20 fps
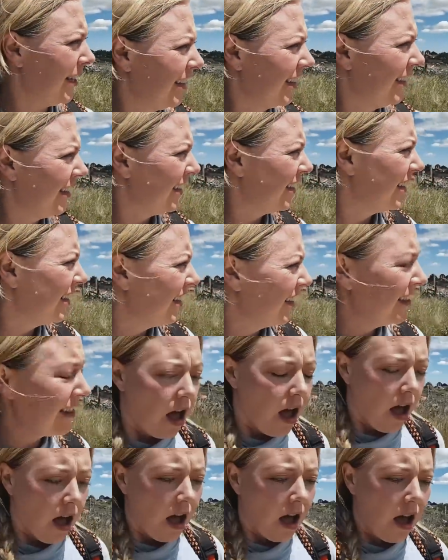
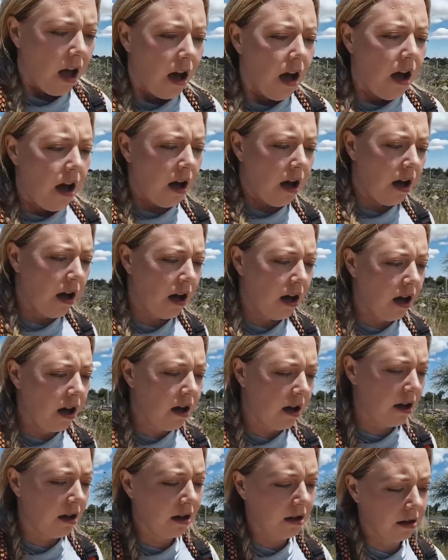
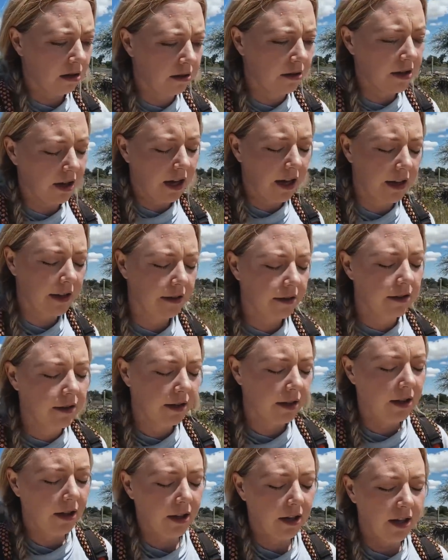Oh, God.
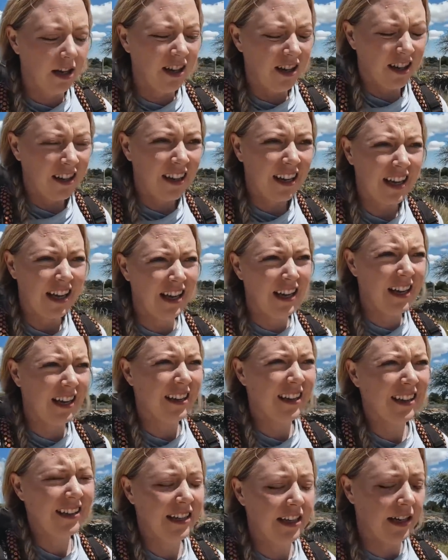Okay,
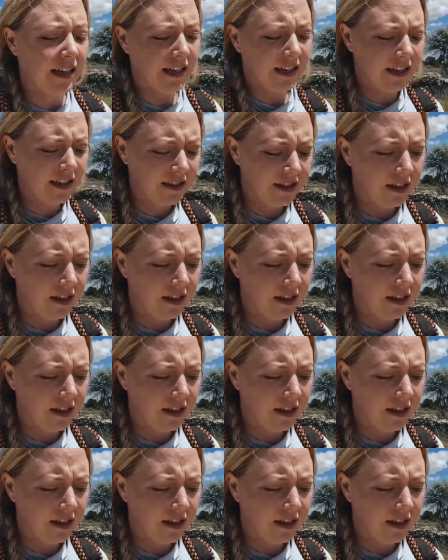I did it.